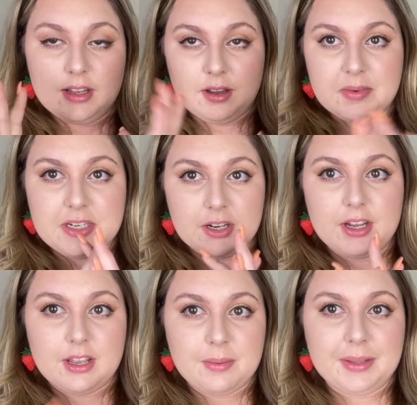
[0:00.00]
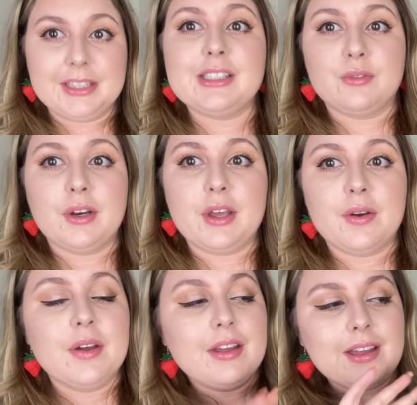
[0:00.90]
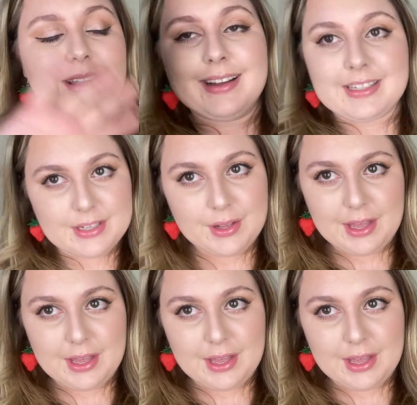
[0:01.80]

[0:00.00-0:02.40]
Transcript: I mean, talking about this video, and I can tell